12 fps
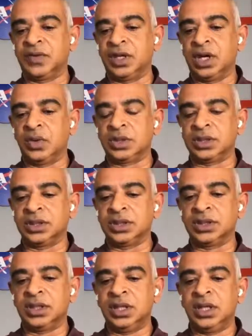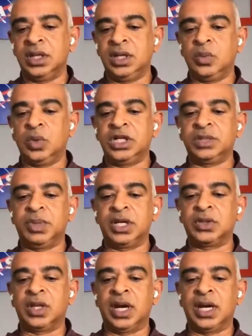of the oceans with
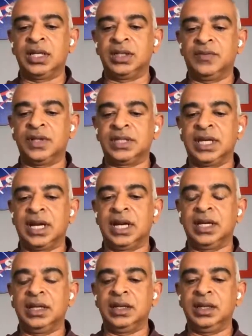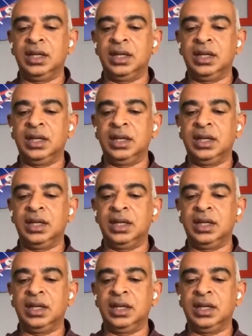respect to the height of the satellite.